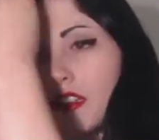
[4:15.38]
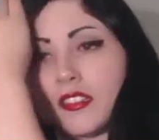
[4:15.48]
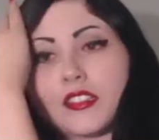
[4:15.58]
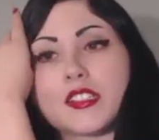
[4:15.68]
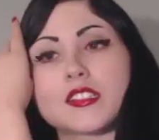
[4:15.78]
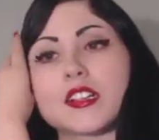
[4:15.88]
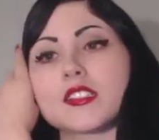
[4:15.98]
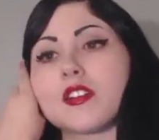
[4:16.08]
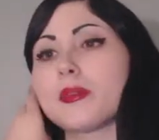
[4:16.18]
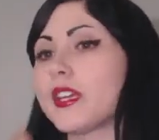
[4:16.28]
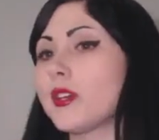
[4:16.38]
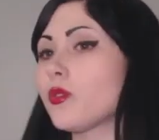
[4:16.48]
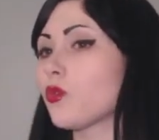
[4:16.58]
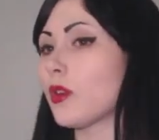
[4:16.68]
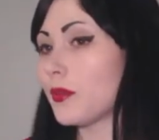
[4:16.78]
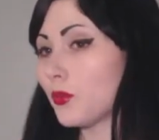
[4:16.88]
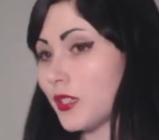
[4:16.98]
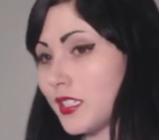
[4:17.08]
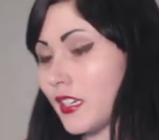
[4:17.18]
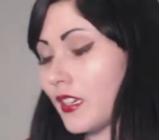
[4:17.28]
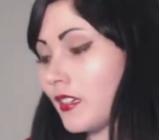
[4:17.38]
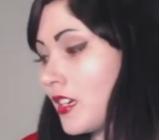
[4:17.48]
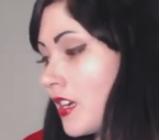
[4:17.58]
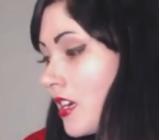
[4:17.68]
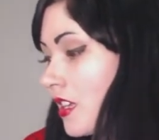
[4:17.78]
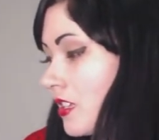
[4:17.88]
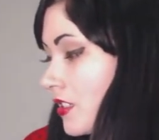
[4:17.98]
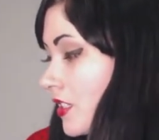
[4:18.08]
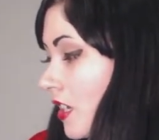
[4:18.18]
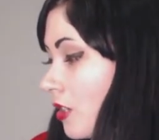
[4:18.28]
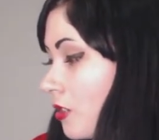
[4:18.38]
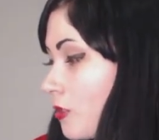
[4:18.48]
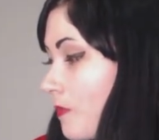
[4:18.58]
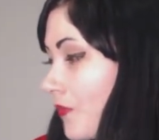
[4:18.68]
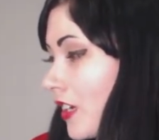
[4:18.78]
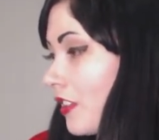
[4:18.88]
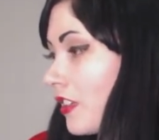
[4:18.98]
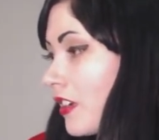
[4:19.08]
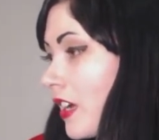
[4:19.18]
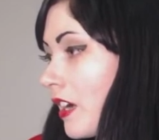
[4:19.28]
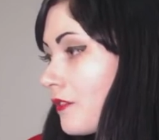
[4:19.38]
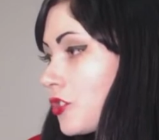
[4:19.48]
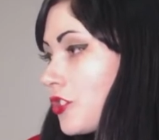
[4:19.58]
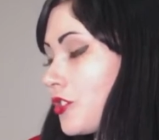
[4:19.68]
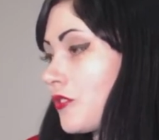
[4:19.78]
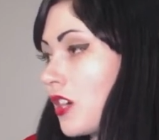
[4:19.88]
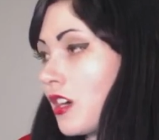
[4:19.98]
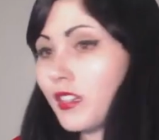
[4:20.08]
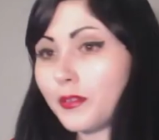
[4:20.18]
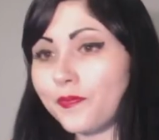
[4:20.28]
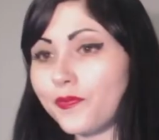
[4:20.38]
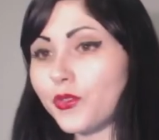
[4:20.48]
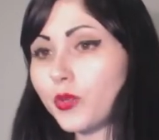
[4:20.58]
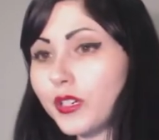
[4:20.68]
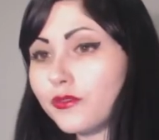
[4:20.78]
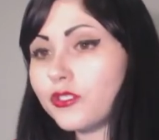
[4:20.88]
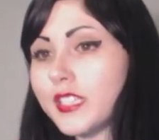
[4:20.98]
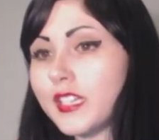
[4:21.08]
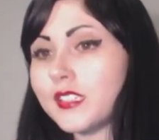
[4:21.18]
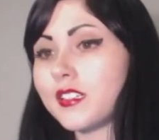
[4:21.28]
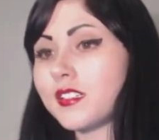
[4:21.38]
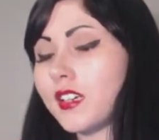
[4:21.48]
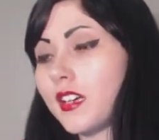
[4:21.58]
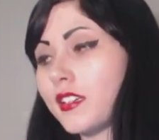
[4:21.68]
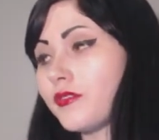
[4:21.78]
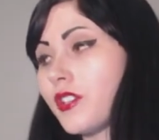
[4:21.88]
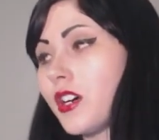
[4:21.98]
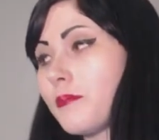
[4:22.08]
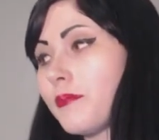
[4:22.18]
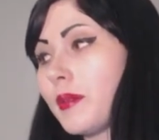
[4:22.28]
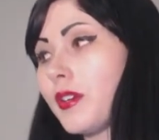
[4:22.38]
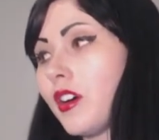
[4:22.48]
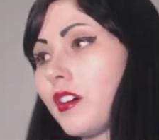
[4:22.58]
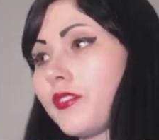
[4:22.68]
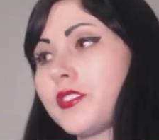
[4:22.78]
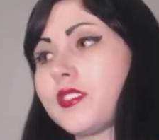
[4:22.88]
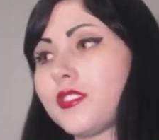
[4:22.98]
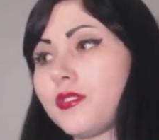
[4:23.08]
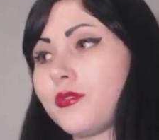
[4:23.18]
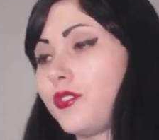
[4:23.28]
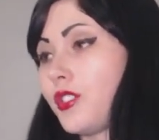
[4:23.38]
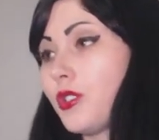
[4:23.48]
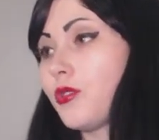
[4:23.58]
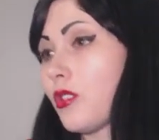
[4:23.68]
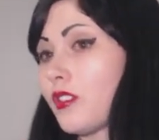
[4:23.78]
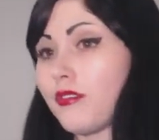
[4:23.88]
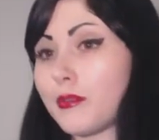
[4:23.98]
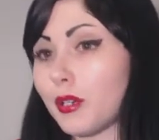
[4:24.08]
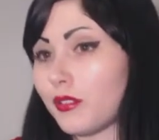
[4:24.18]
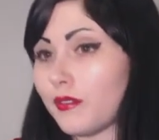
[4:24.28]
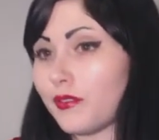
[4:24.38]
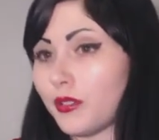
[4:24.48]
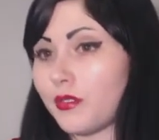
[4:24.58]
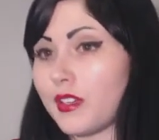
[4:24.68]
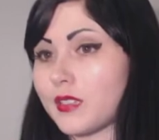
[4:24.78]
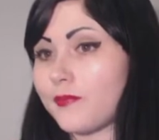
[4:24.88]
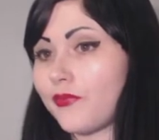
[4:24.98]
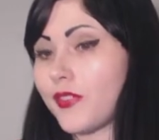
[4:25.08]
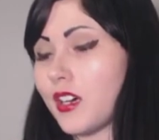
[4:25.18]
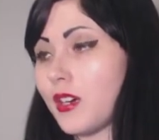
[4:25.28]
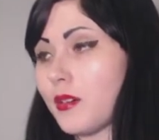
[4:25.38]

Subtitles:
At least that's how many women would take it. So I think after you've gone on 3 or 4 dates and it's kind of maybe obvious to you or the both of you that